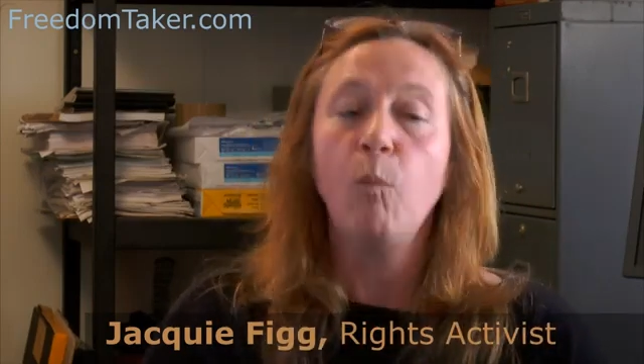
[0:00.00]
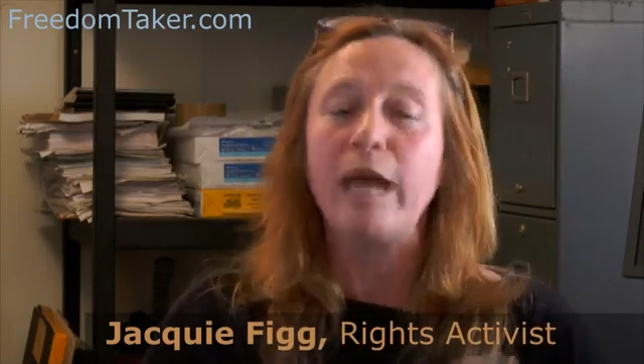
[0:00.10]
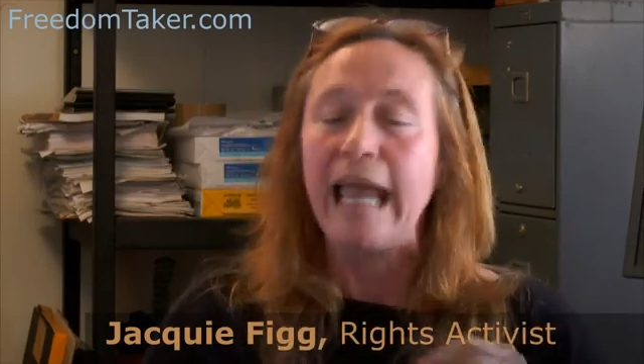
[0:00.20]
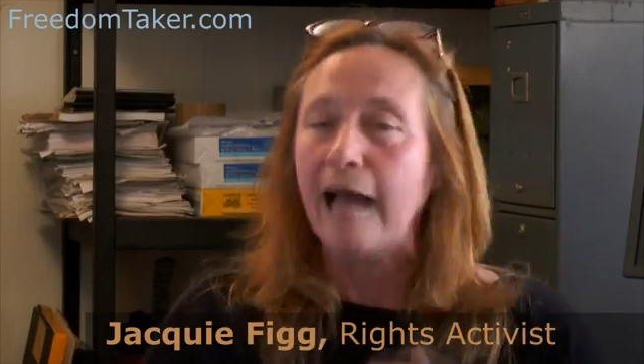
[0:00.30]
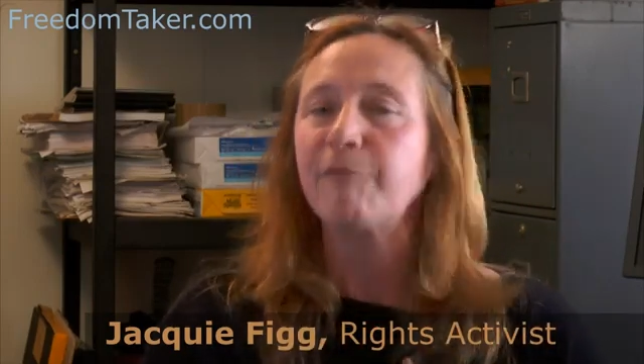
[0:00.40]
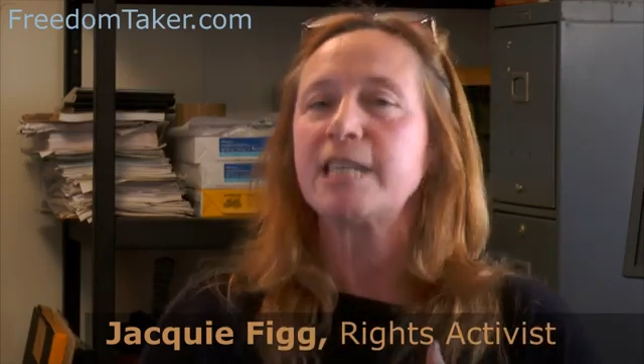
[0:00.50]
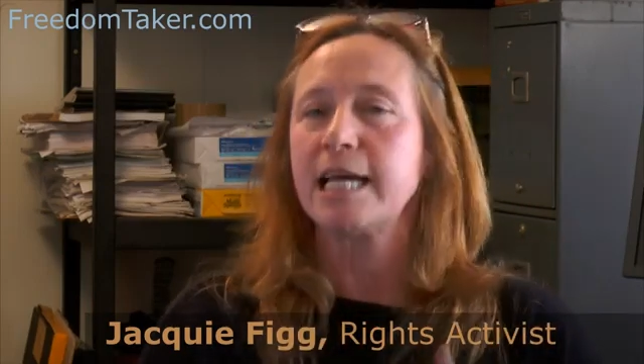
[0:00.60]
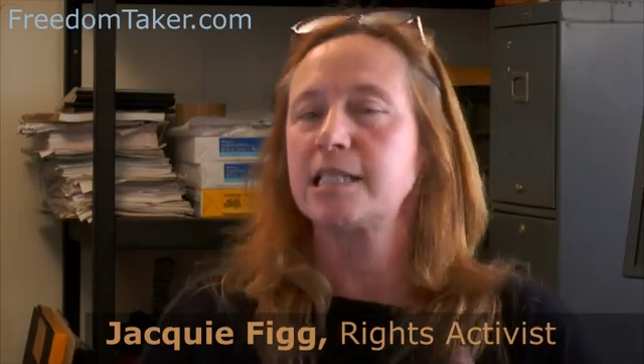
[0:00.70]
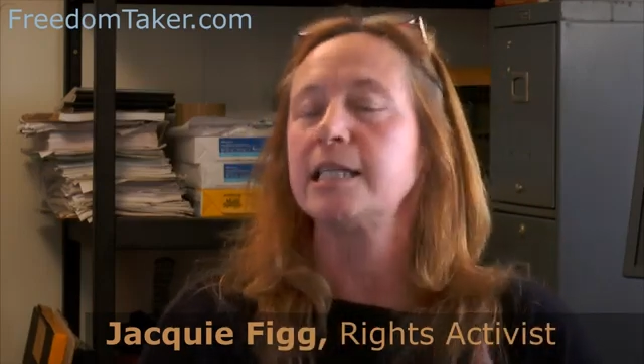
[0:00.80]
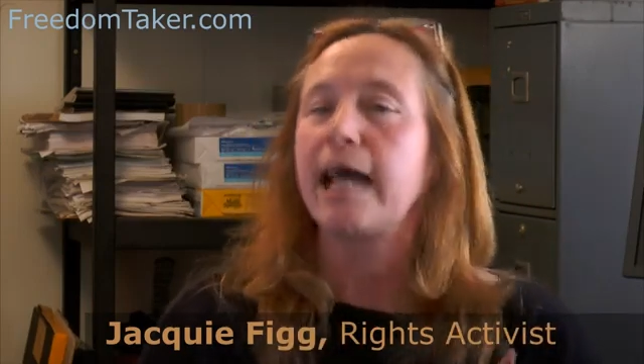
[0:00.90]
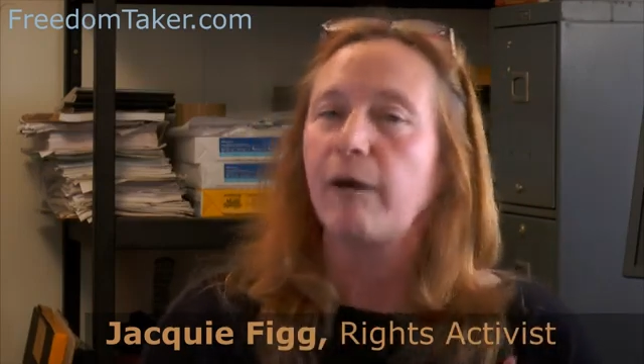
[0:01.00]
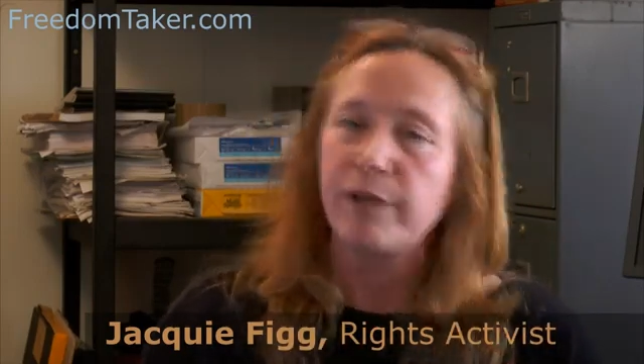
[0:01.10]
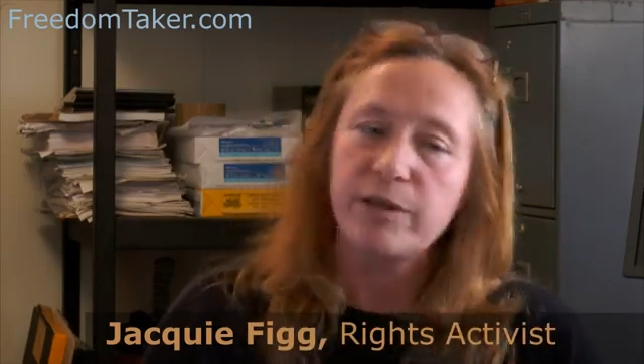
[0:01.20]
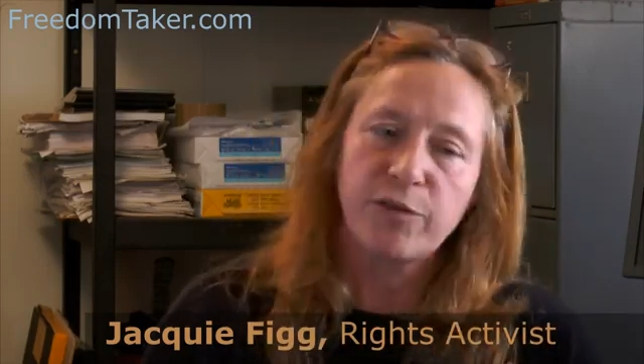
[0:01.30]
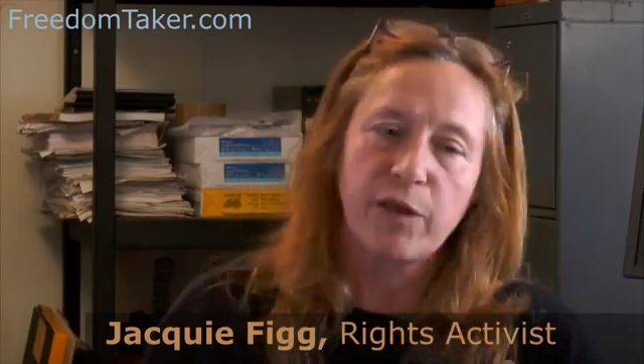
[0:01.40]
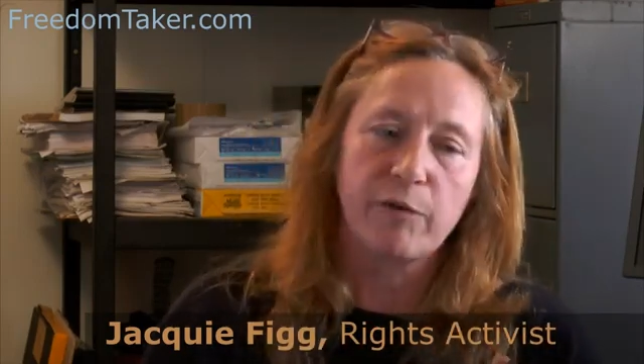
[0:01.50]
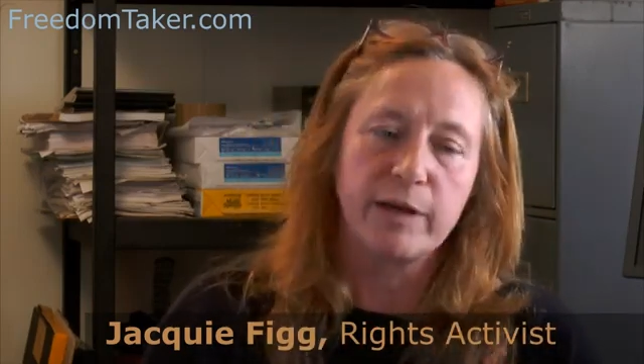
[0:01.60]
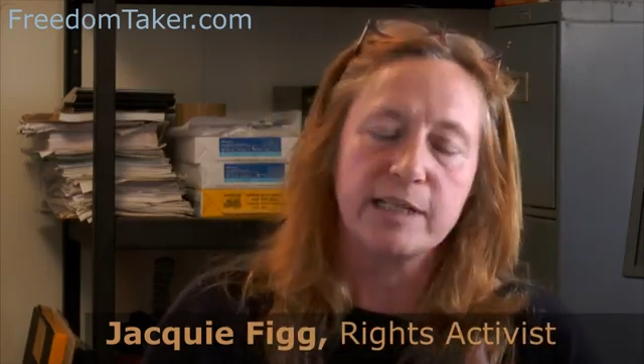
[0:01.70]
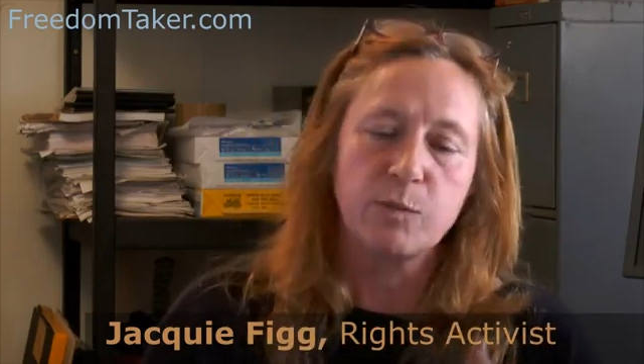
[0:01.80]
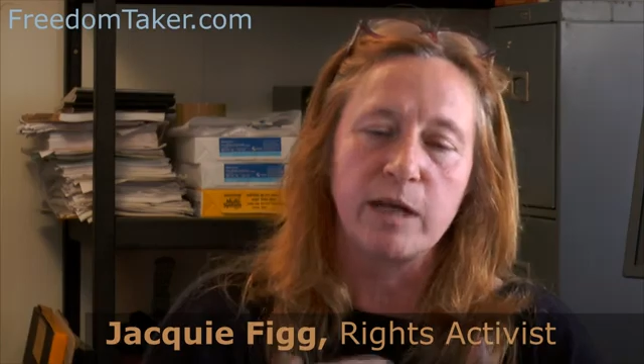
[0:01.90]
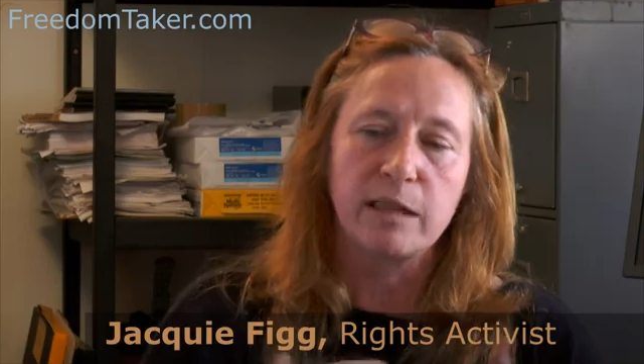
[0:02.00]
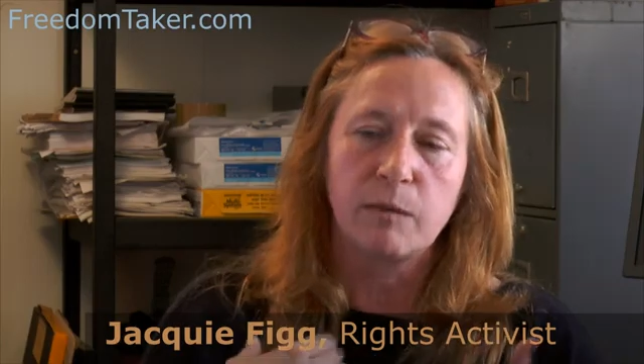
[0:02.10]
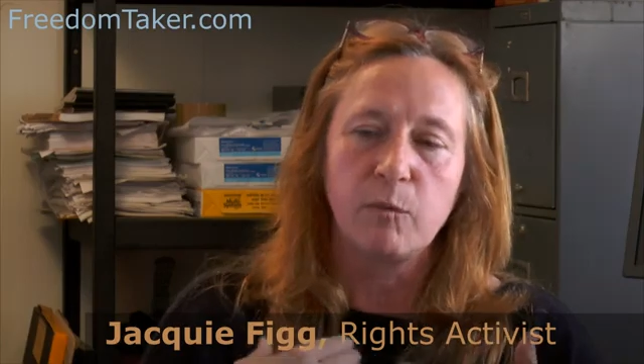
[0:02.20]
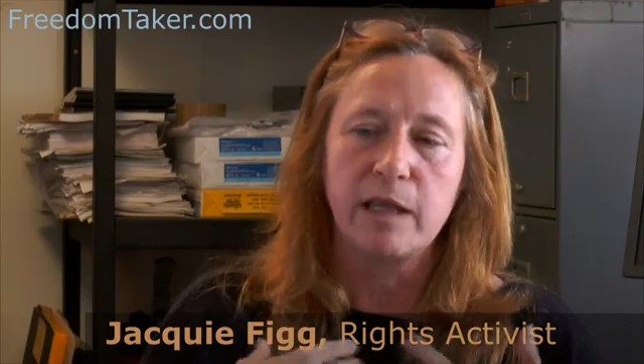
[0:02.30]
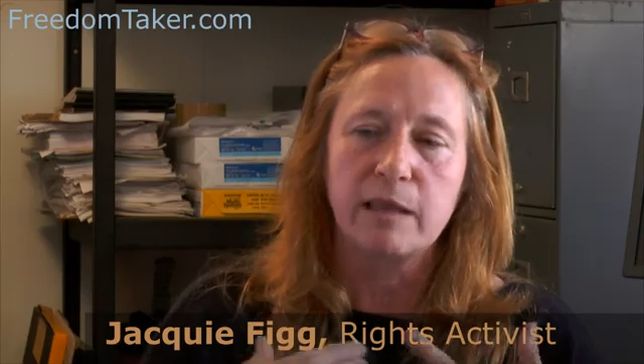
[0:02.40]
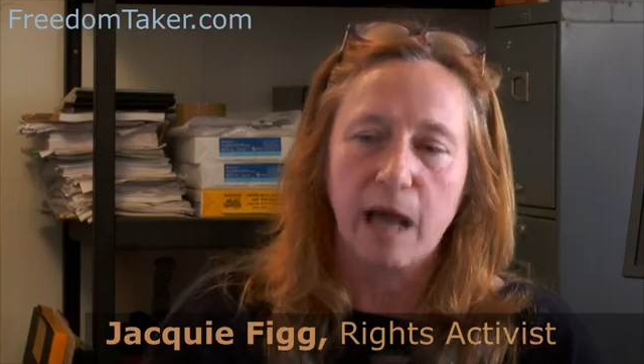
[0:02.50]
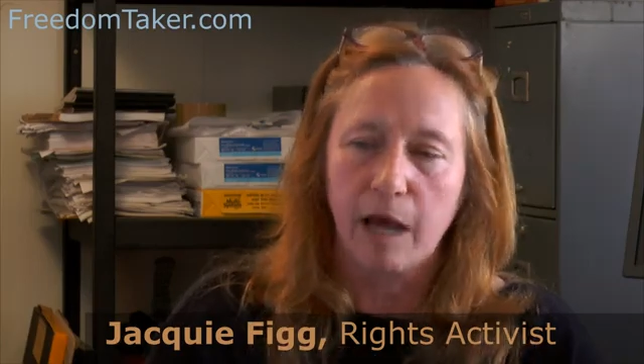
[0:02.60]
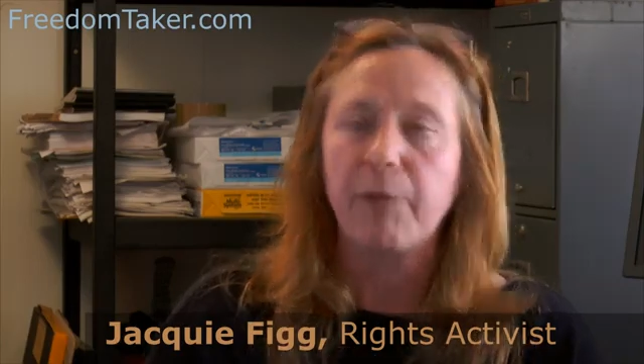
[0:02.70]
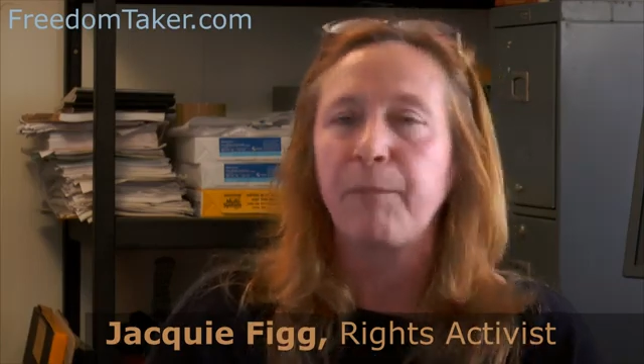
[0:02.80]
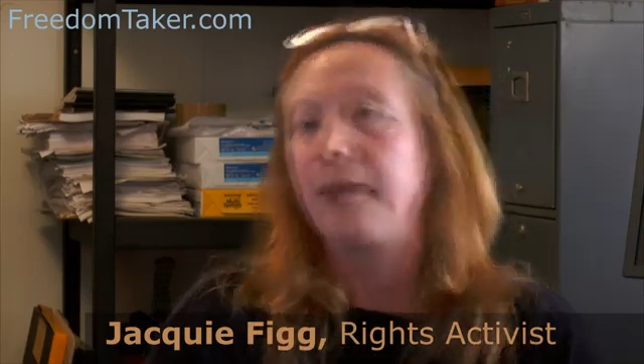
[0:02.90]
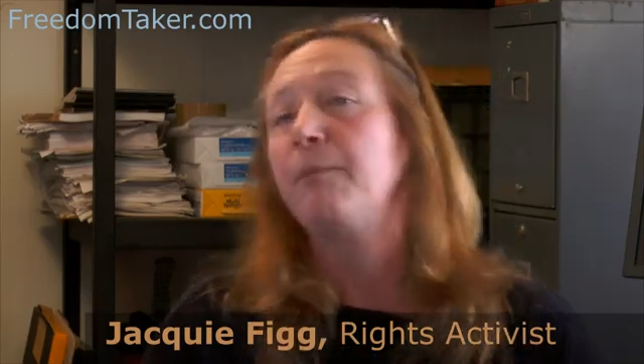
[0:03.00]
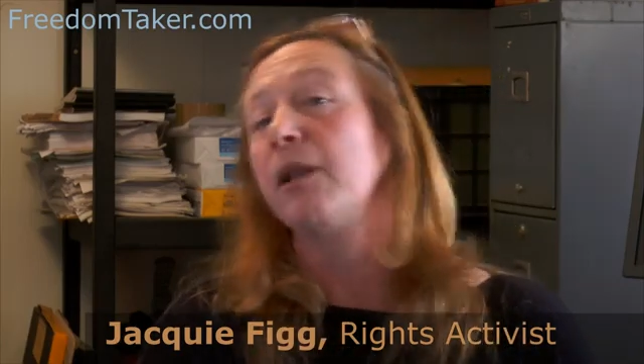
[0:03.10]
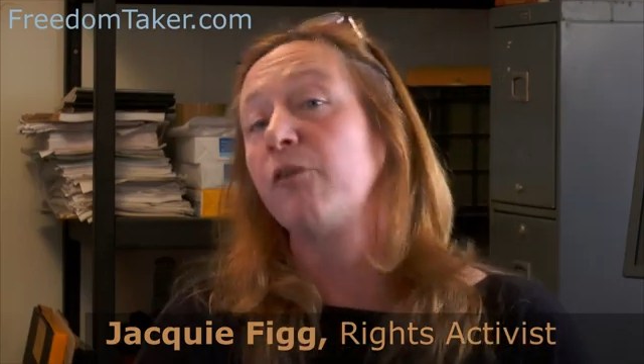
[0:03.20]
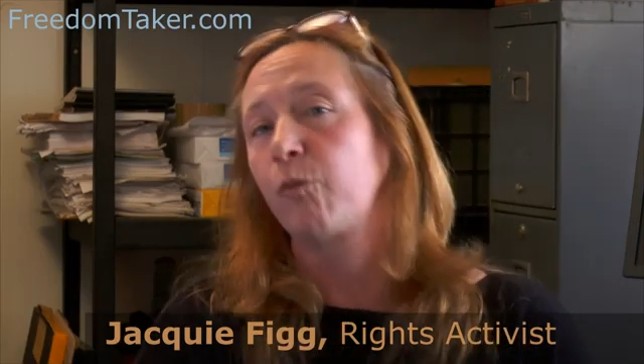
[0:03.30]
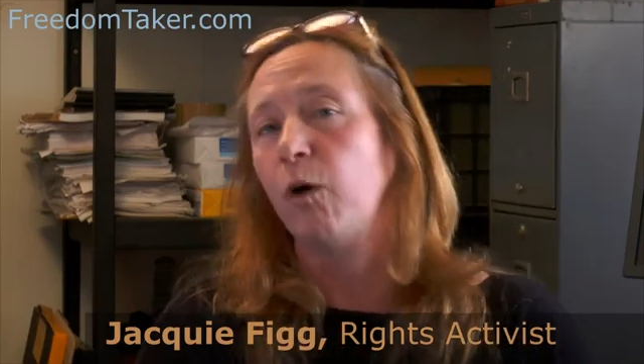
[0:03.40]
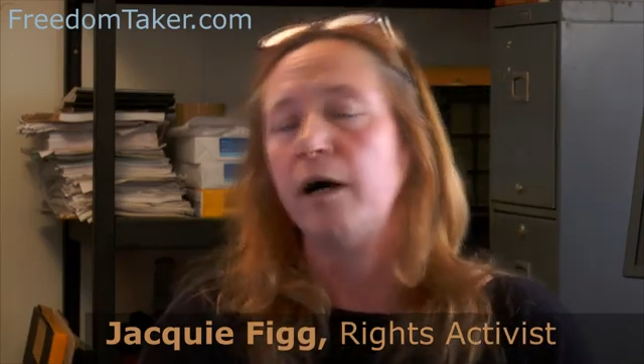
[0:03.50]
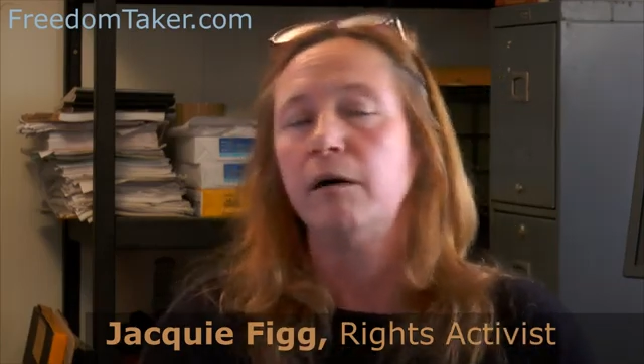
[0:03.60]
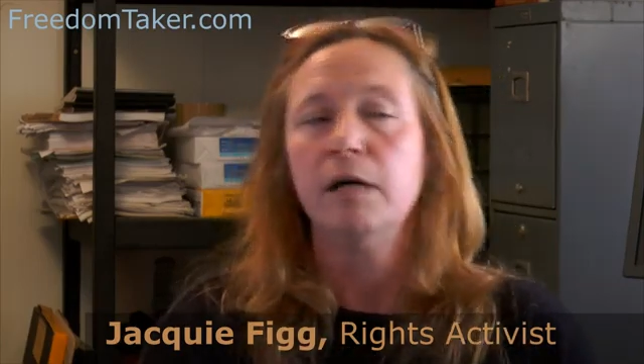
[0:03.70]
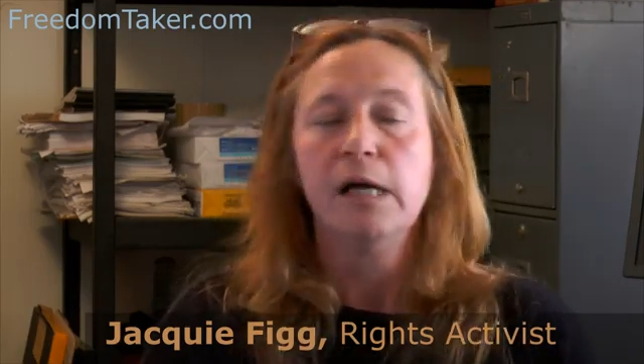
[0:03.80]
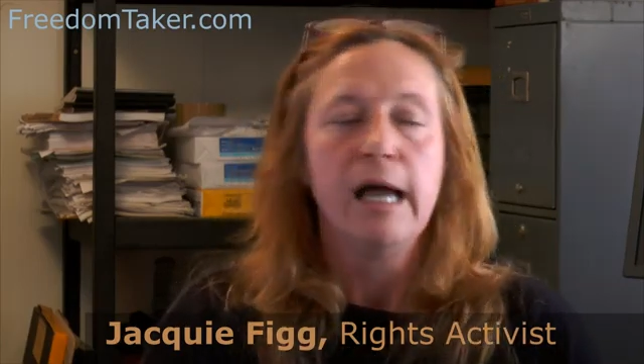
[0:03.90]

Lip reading: We have tested out these theories with other people as well.